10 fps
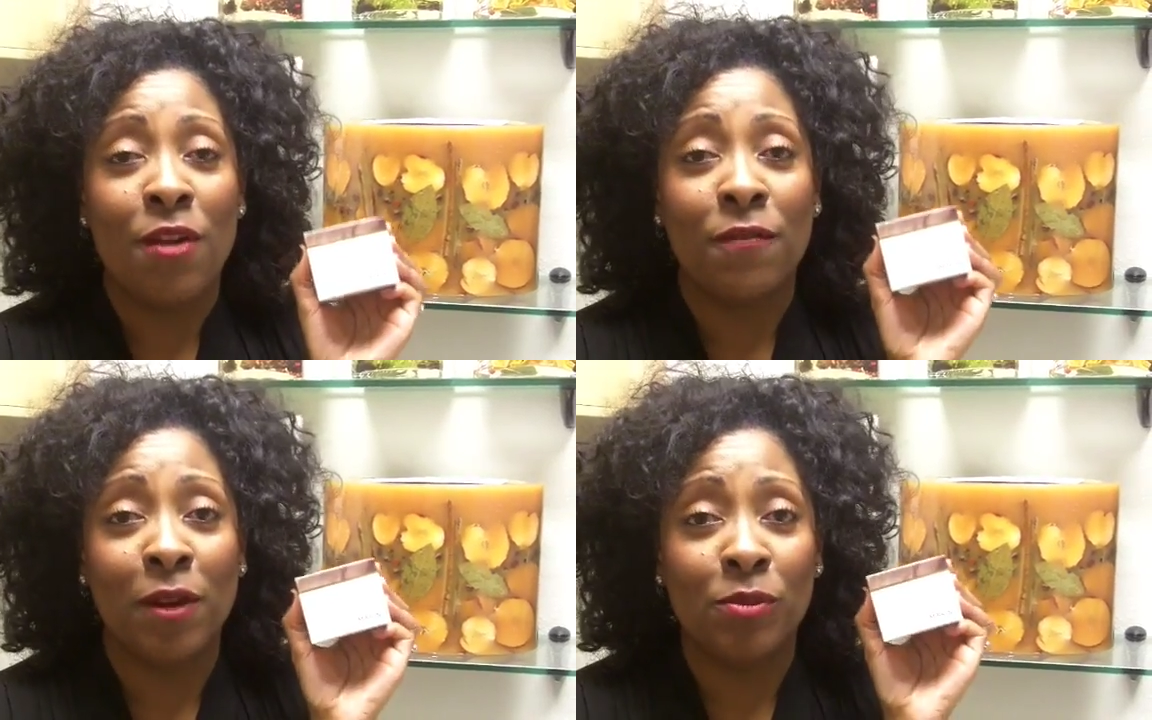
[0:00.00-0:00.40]

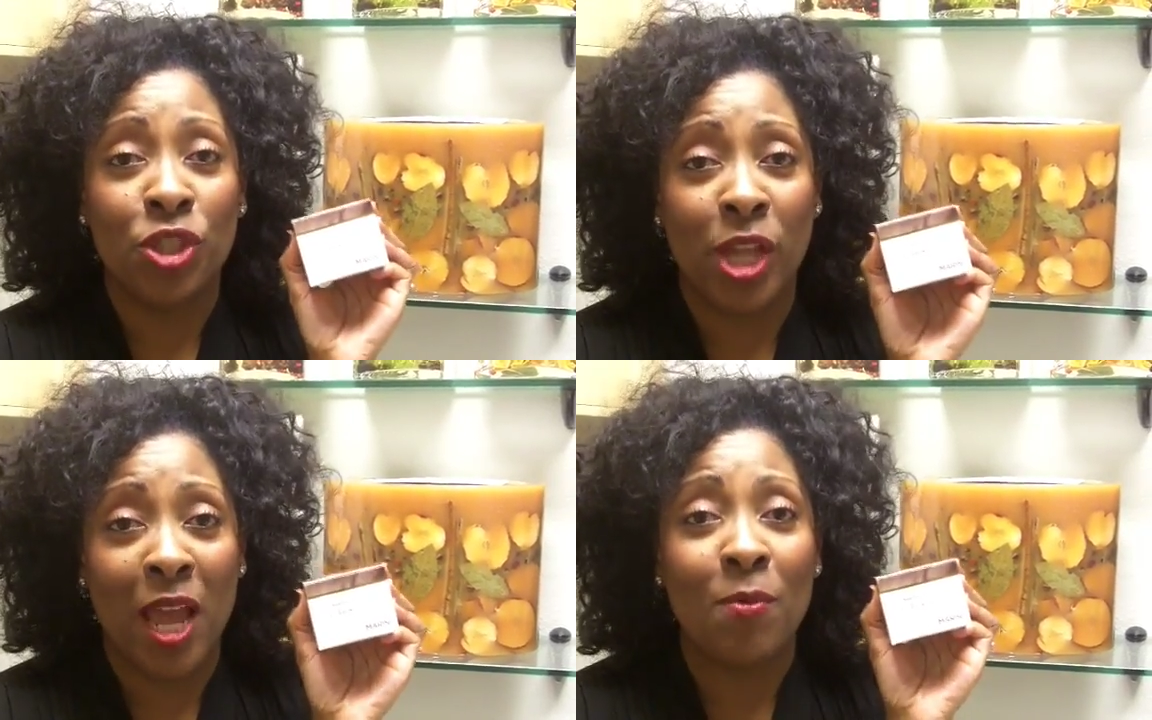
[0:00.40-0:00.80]
from
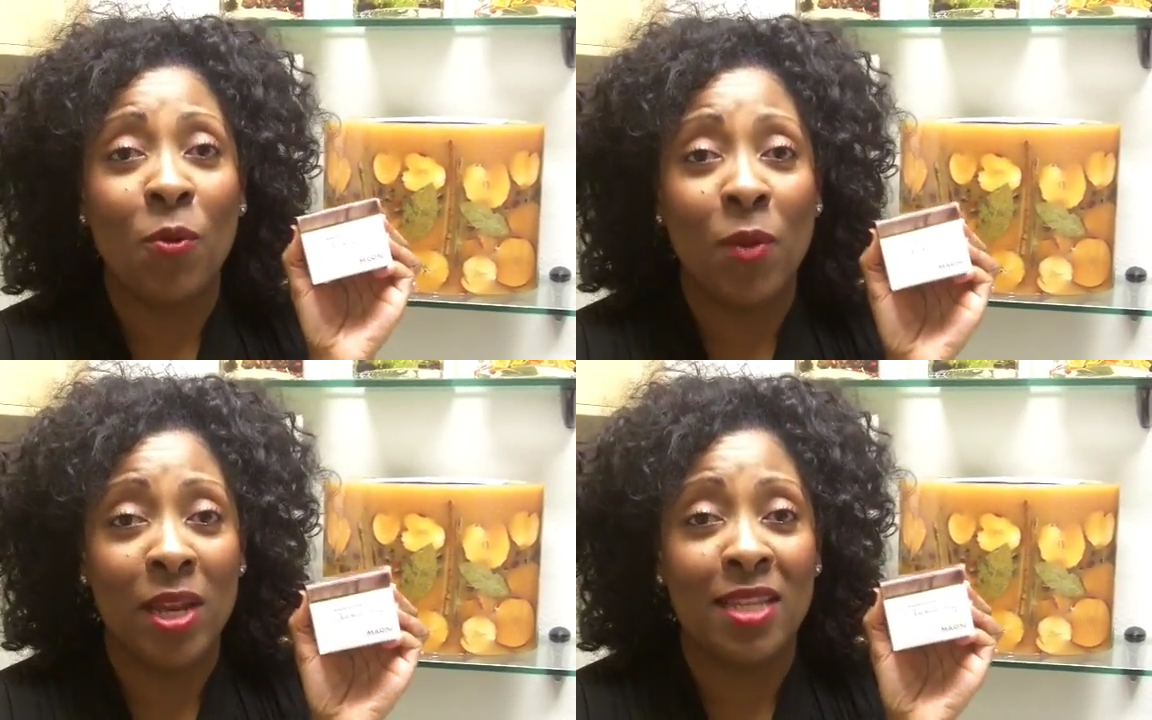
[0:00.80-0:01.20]
Jan
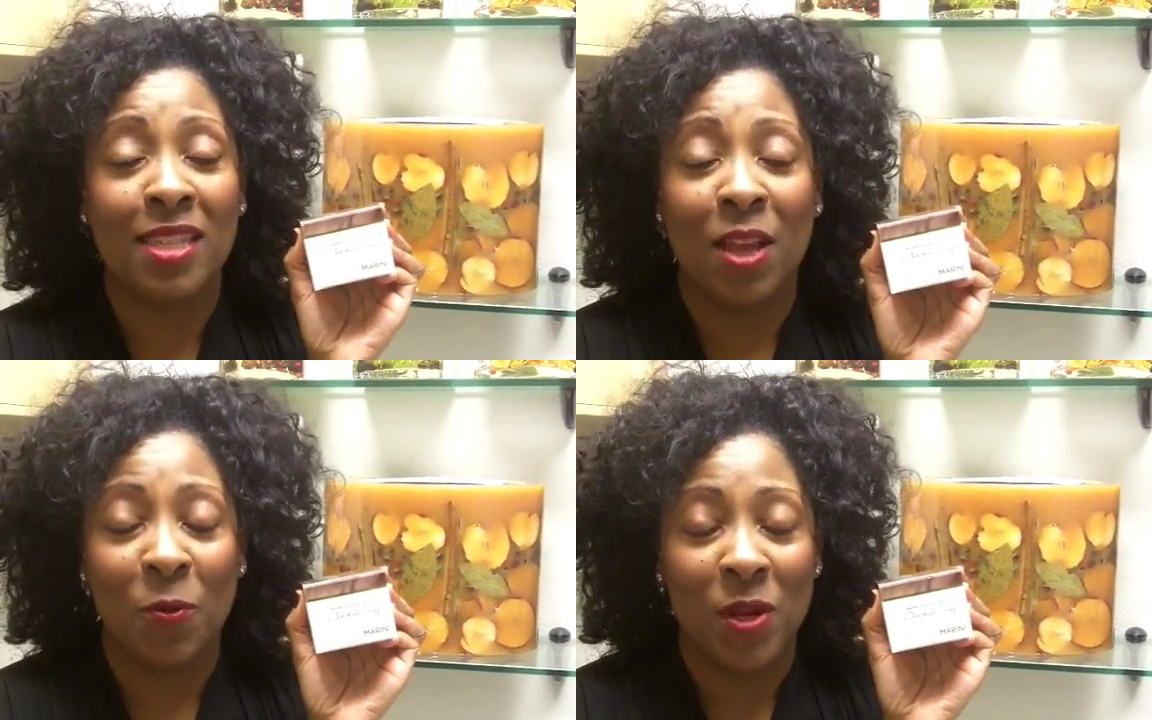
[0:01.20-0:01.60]
Marini
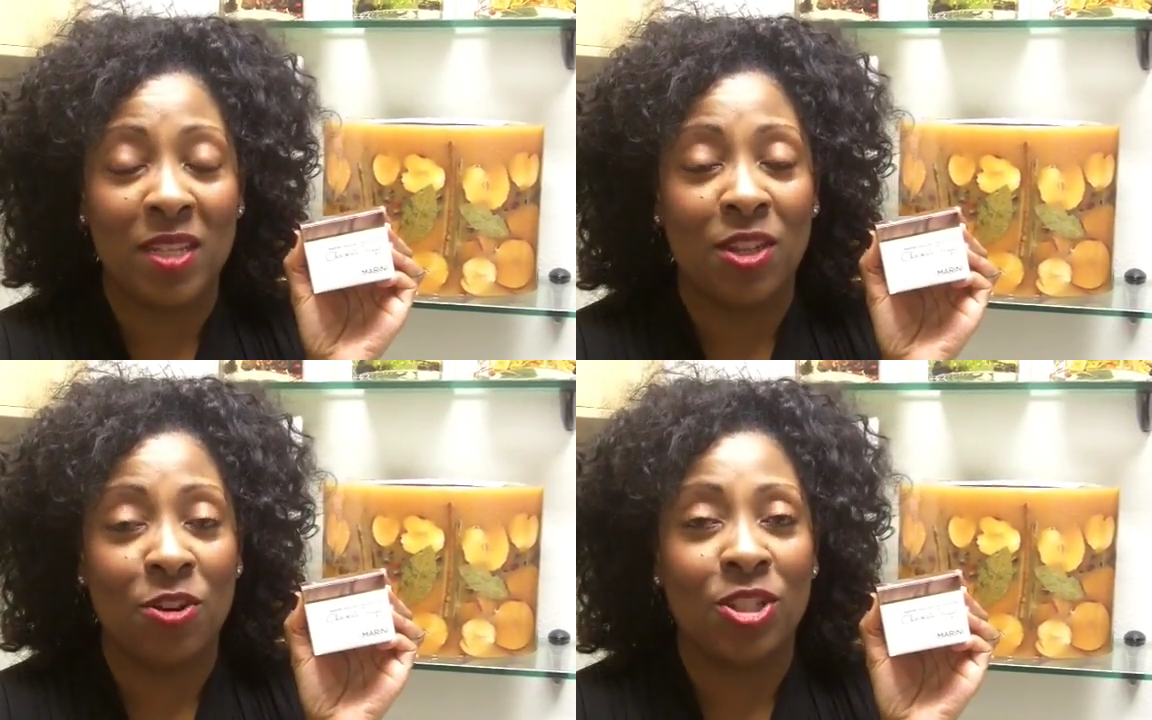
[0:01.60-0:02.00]
Skin
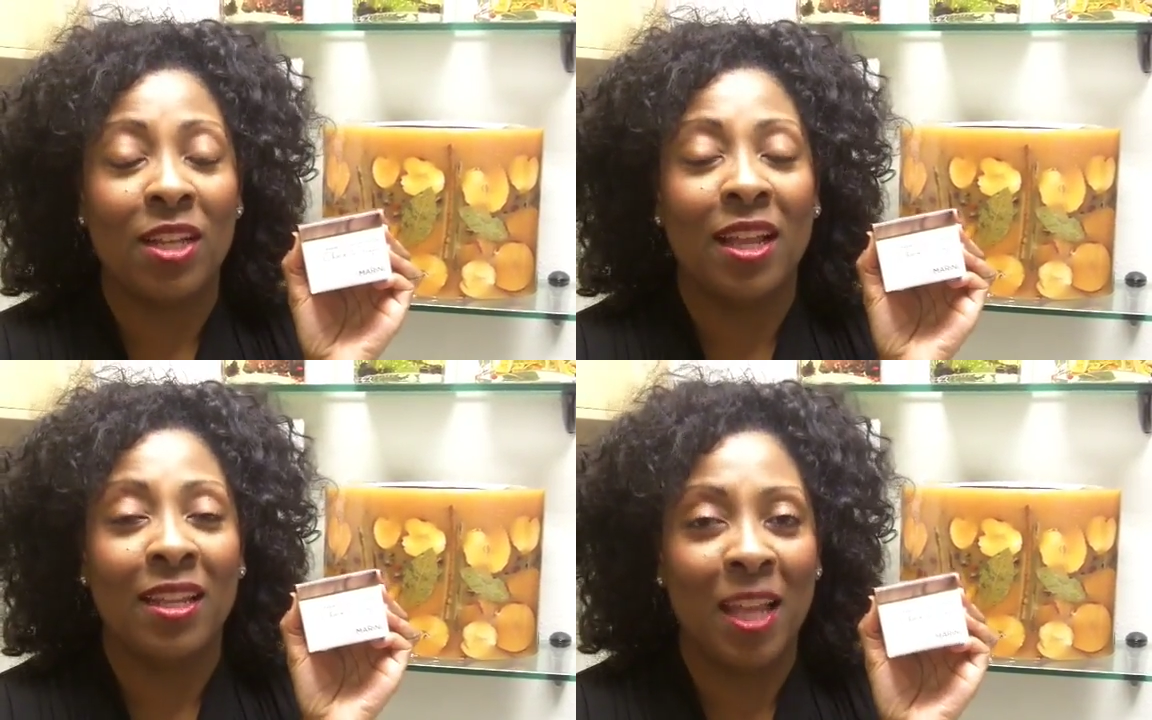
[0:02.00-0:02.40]
Research,
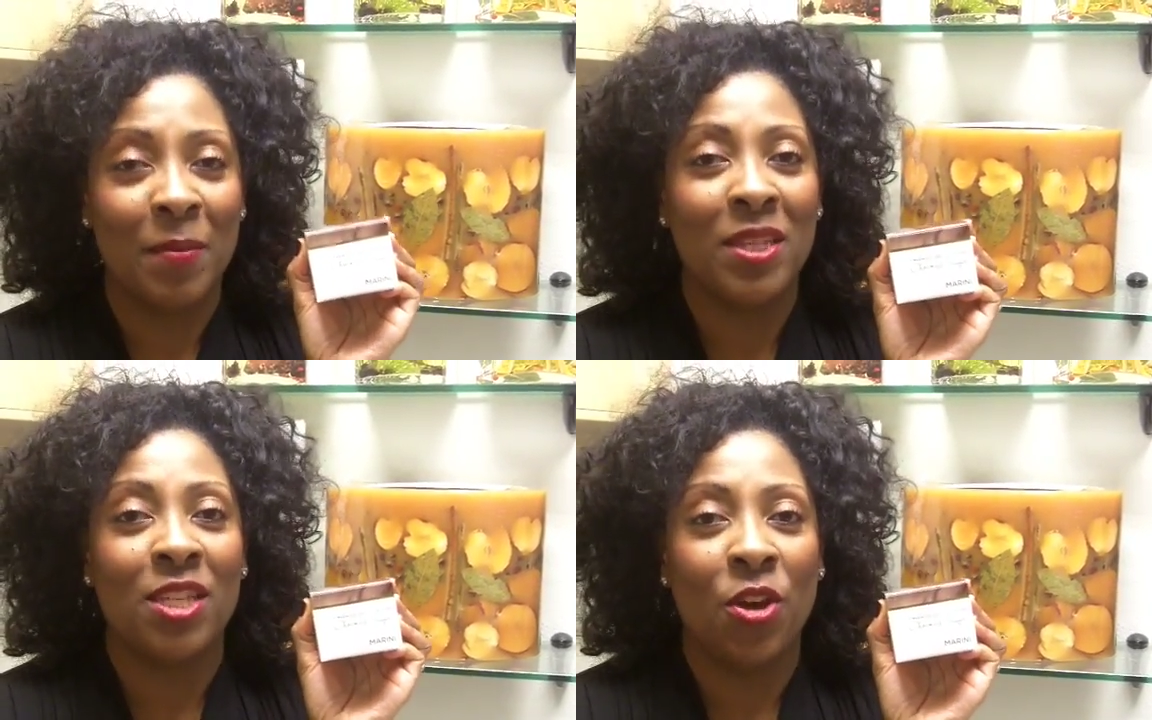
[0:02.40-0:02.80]
let
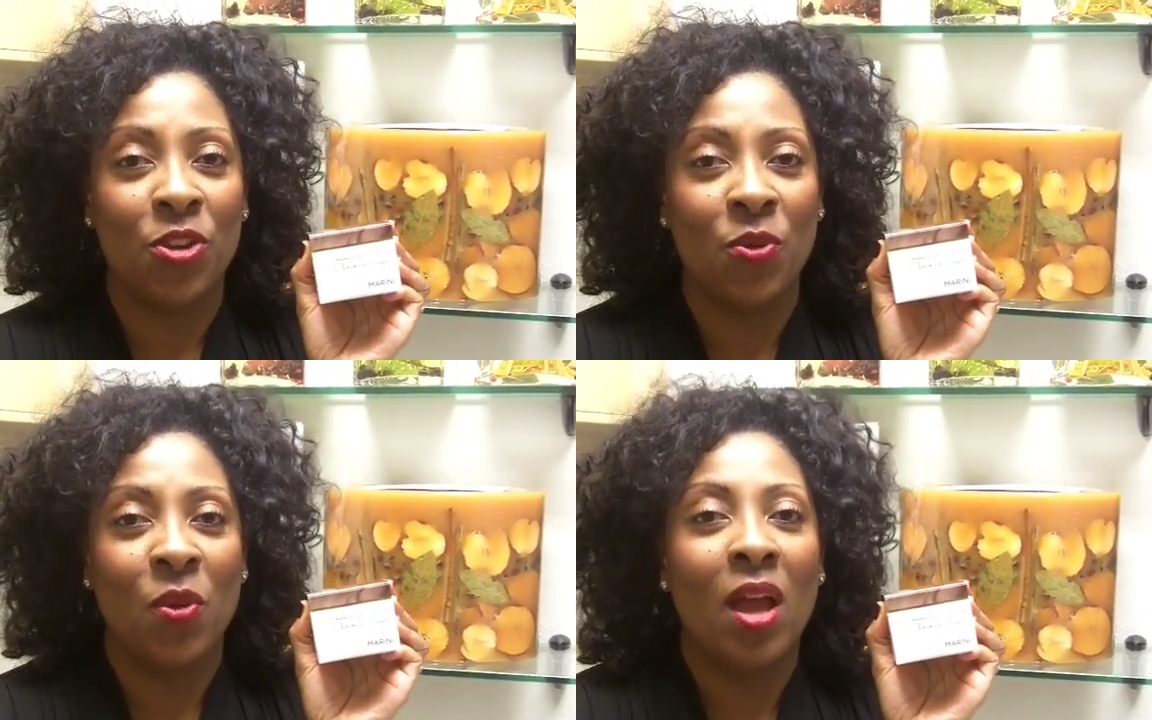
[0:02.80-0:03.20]
me tell you,